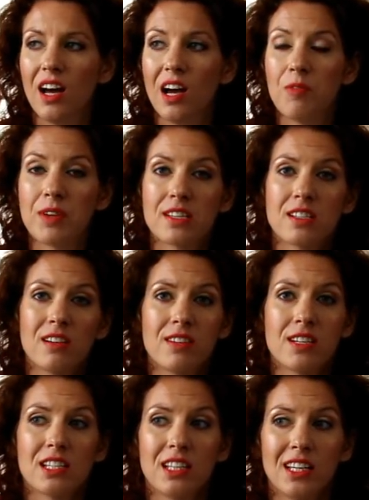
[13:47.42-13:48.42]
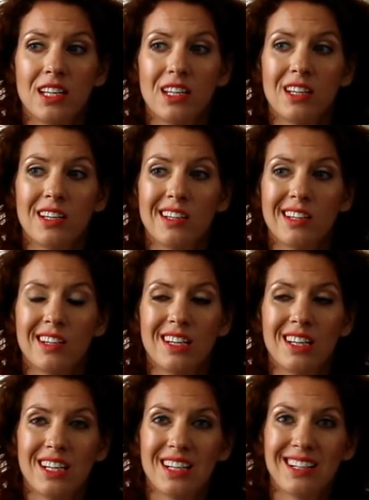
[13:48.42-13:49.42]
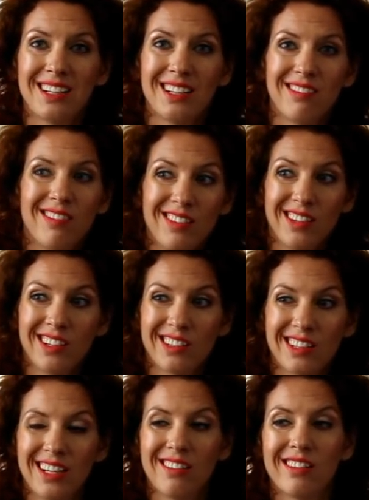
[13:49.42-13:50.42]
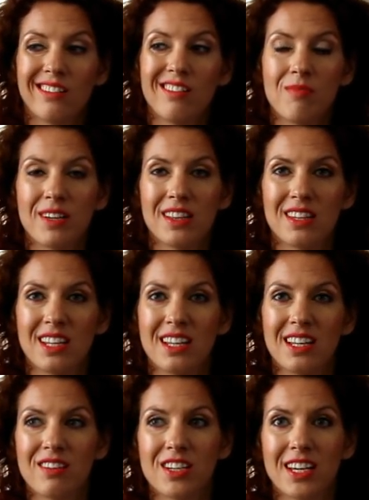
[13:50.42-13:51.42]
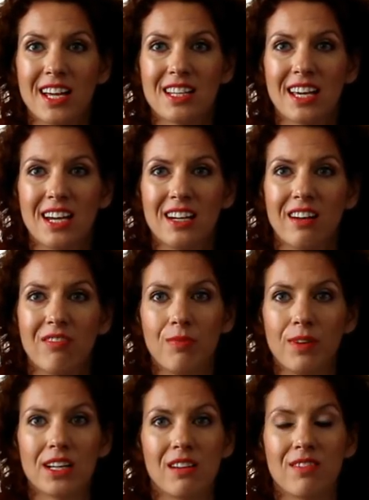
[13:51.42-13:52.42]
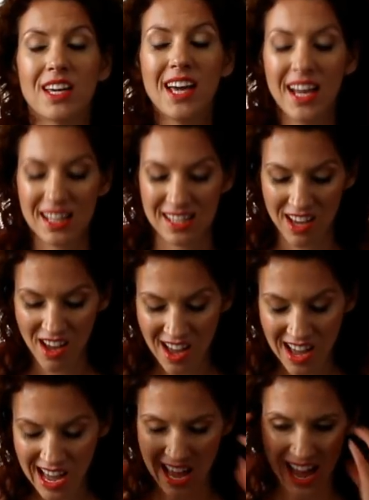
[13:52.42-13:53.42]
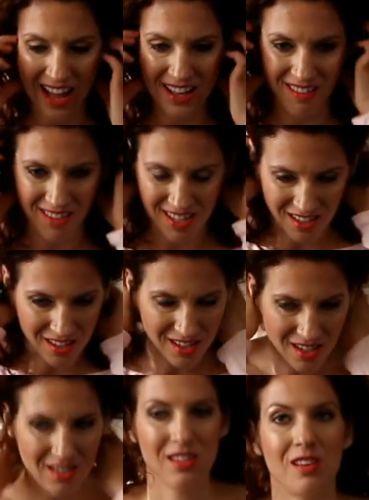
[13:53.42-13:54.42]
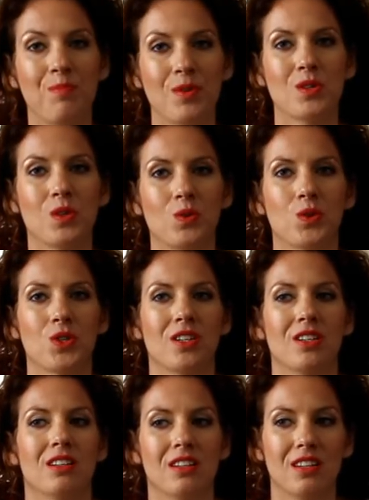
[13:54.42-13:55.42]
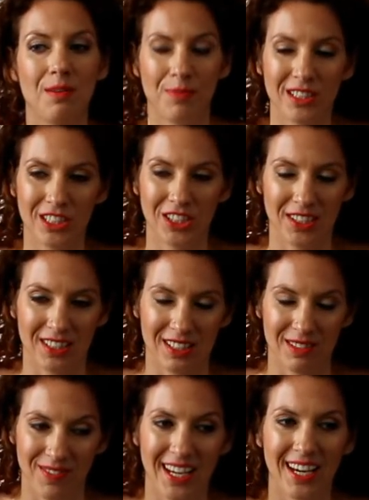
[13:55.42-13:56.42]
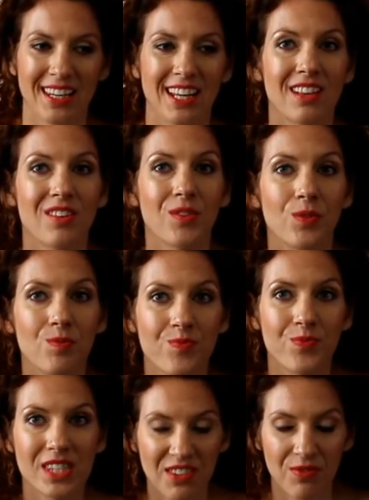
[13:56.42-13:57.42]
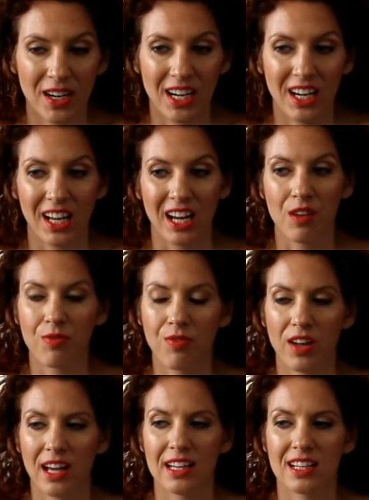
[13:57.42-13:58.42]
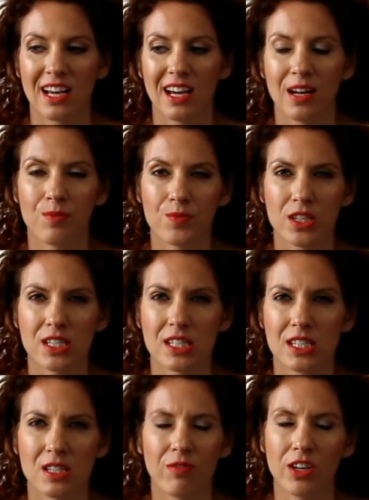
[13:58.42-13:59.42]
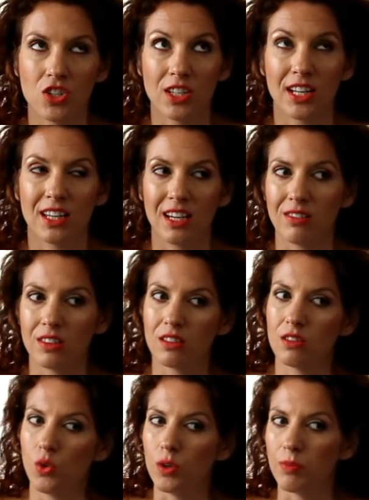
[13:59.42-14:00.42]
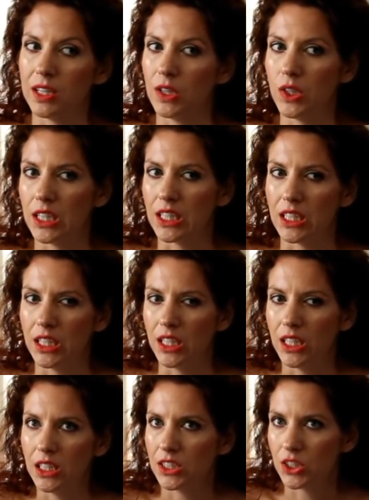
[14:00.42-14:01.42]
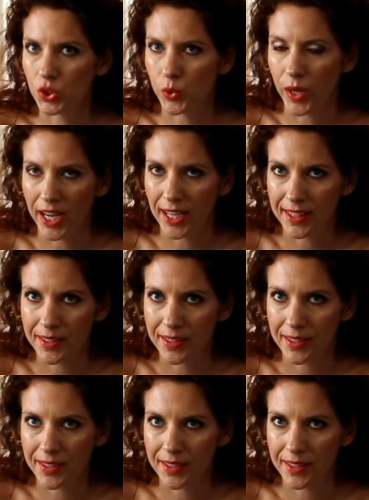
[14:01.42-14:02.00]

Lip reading: because obviously, if we want to take her home, and if she can't get enough milk, then we can't. And it was just such a simple solution, nipple shield, and that saved my life, and I just wish that they would told me earlier to try it.